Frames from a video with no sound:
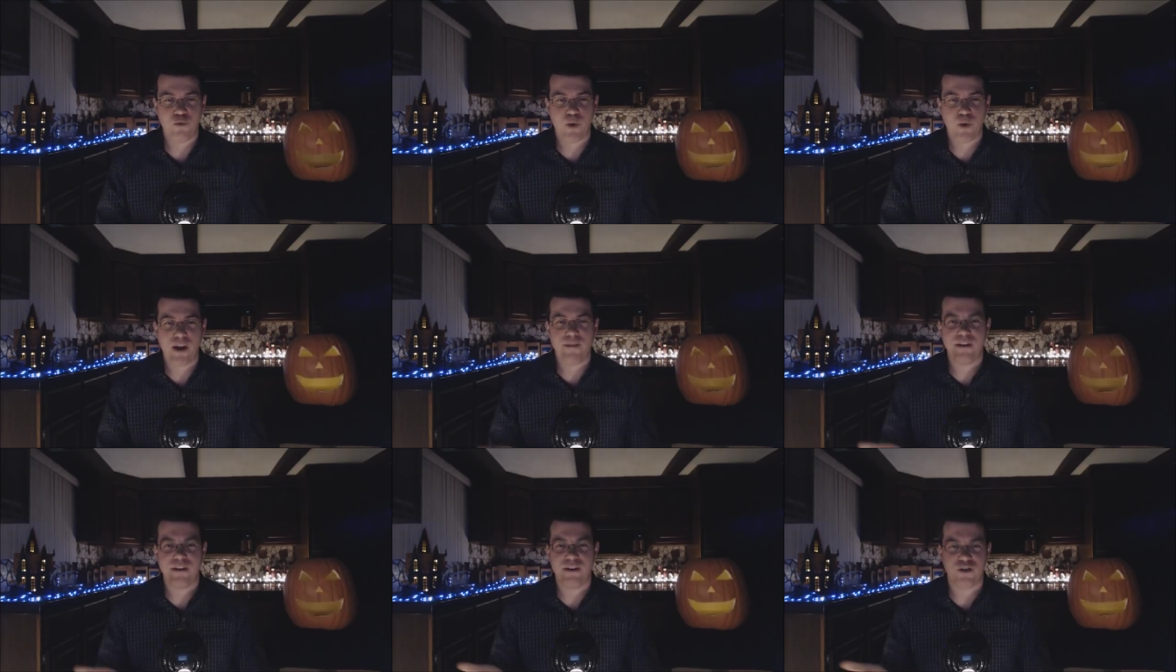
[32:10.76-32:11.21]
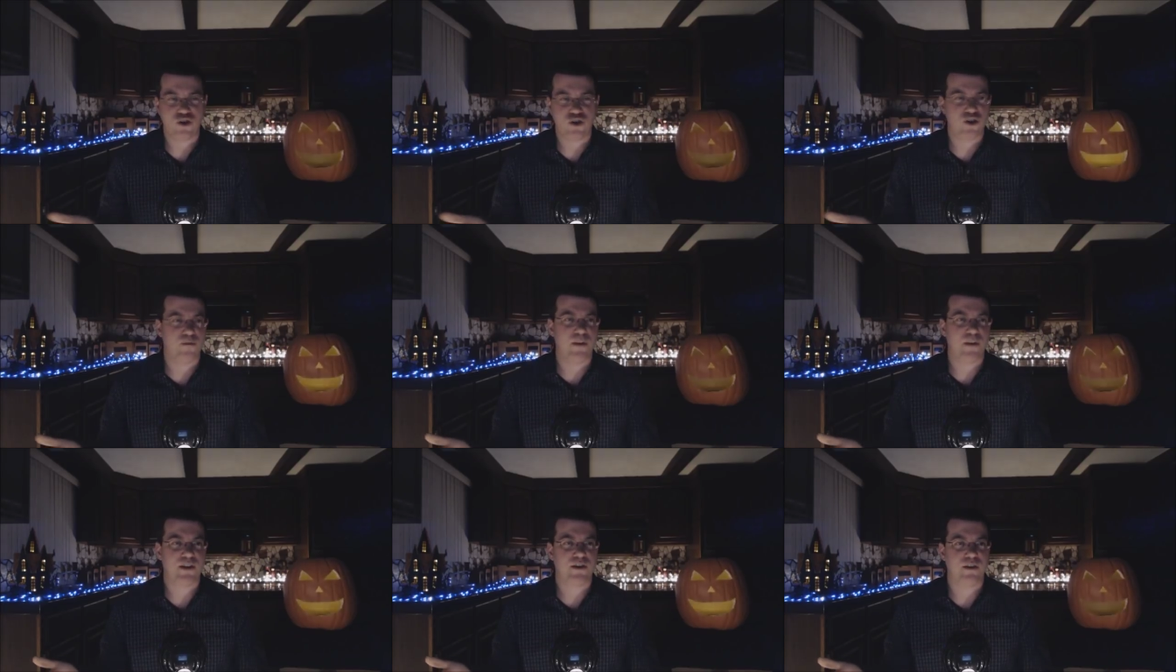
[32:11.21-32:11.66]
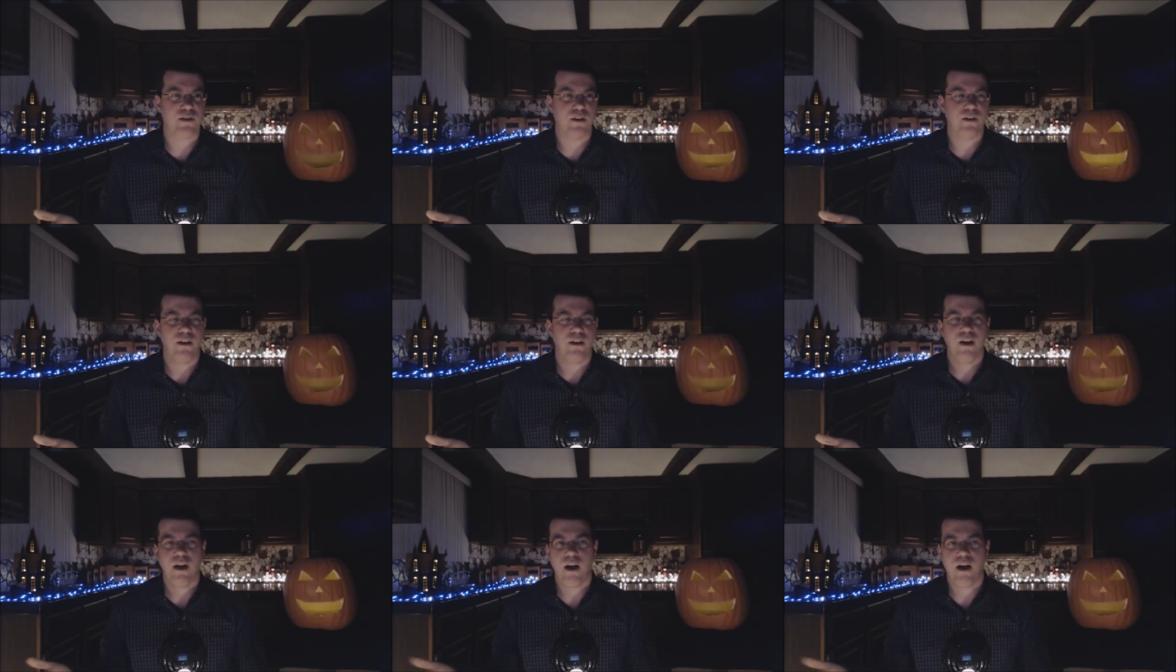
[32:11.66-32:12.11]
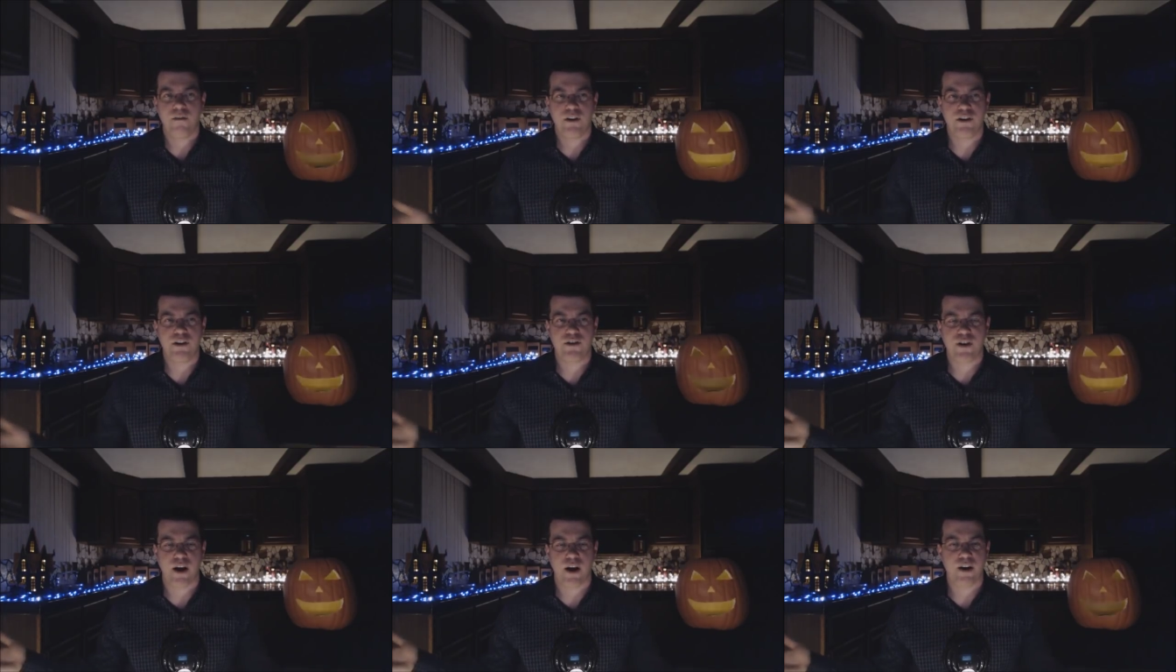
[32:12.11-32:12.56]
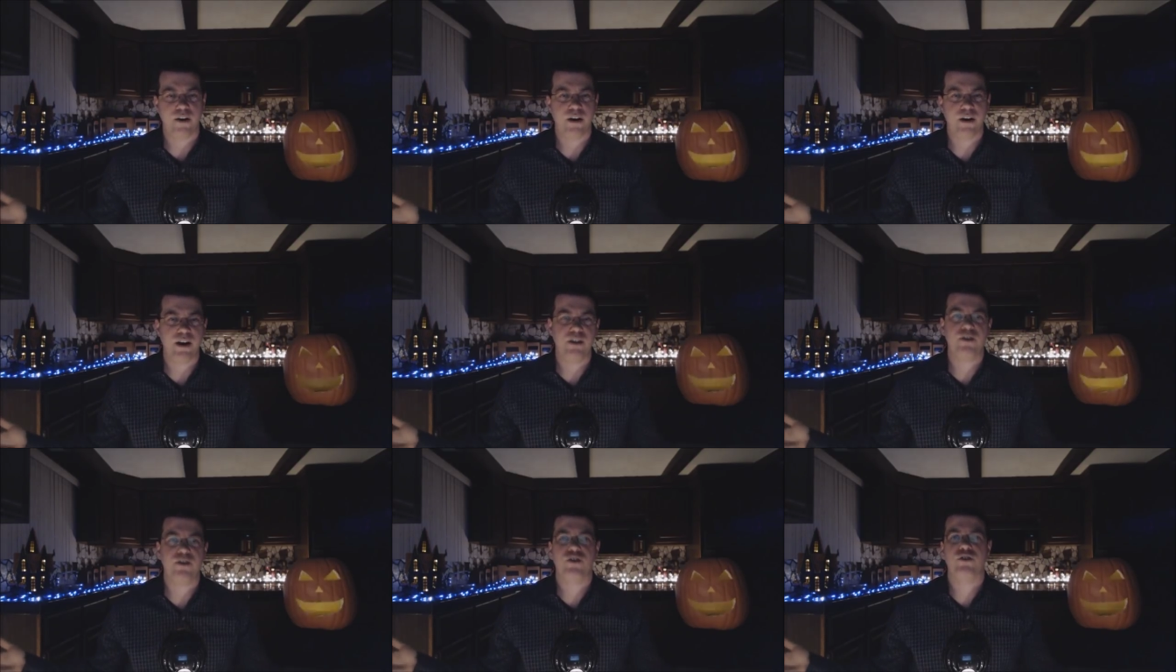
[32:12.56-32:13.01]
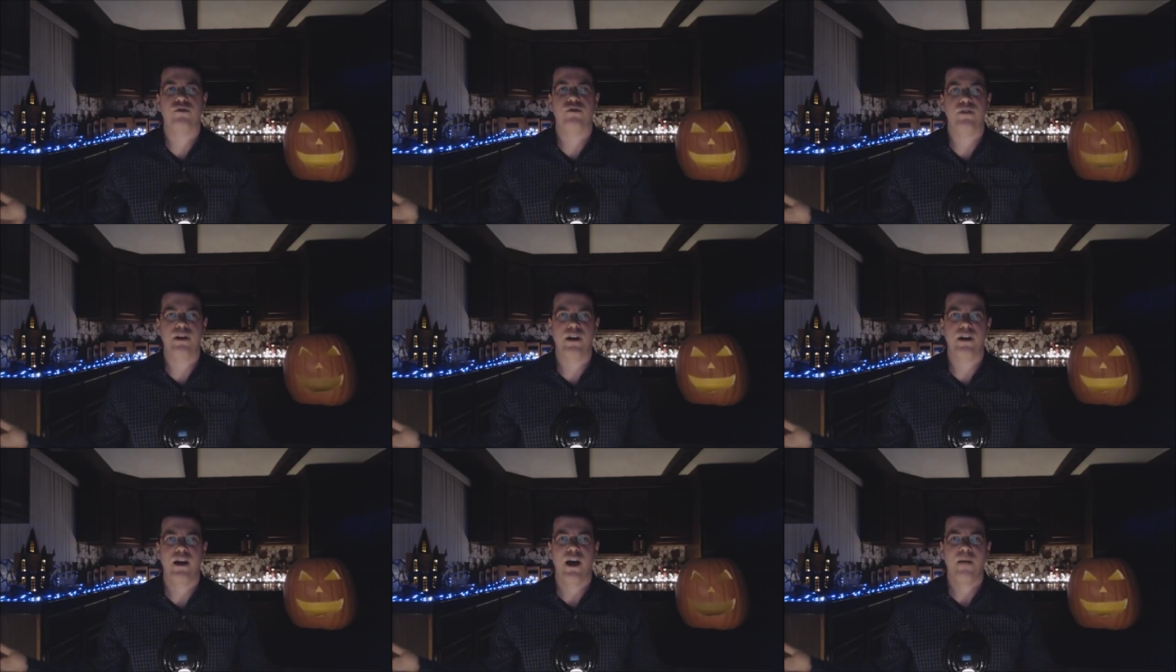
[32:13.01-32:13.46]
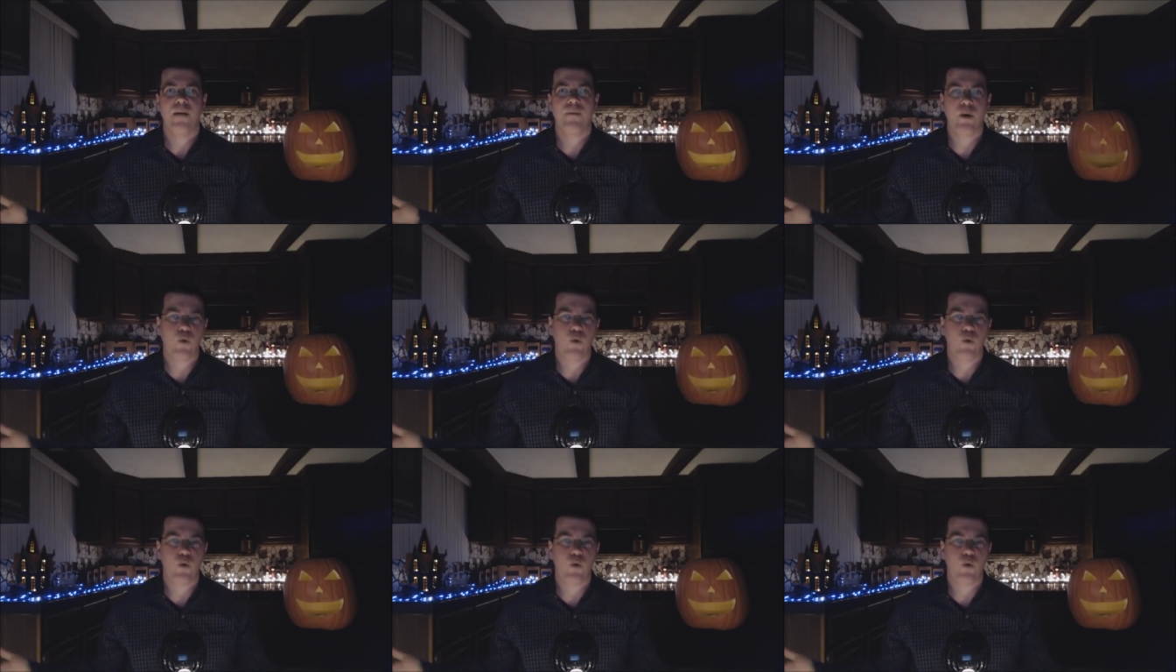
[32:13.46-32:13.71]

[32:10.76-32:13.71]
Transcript: hand-waving dismissal of an entire industry